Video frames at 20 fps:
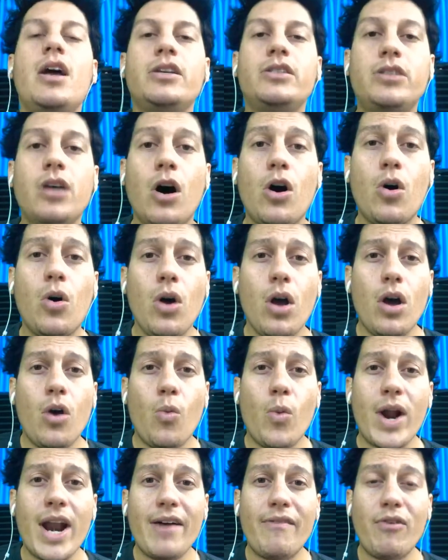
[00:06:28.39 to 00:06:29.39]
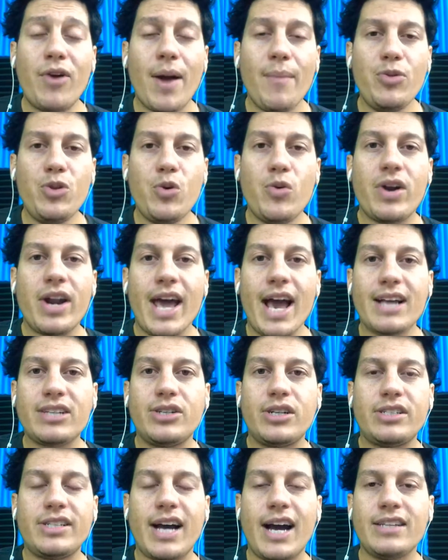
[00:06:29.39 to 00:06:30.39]
So whenever I'm doing
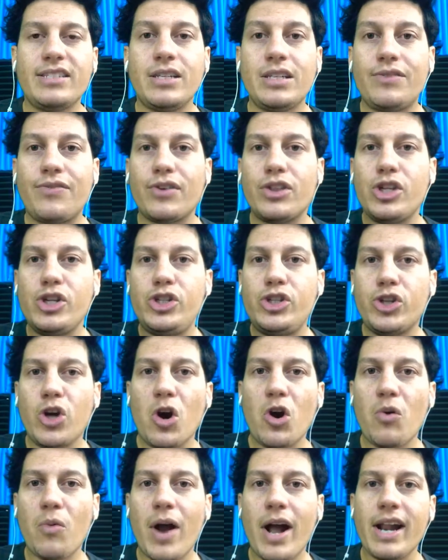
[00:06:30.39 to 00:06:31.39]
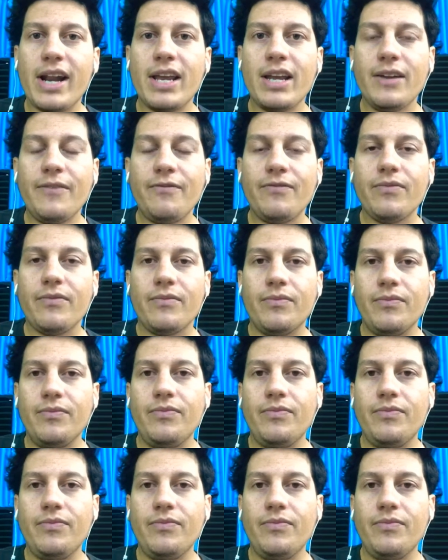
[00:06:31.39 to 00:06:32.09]
exercises for the joke writing